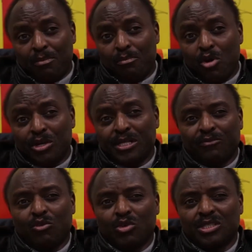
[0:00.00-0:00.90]
point
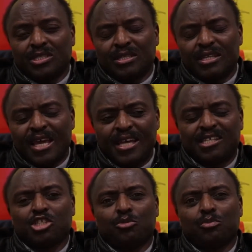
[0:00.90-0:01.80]
I've got is that they
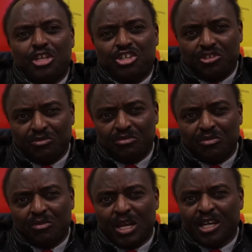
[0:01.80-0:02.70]
had speech
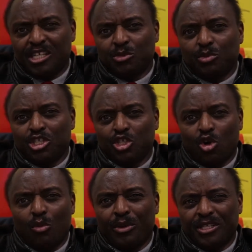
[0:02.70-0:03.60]
against
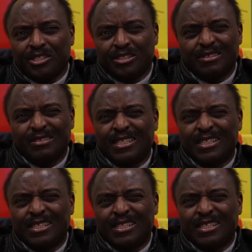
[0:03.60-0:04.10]
political opponents.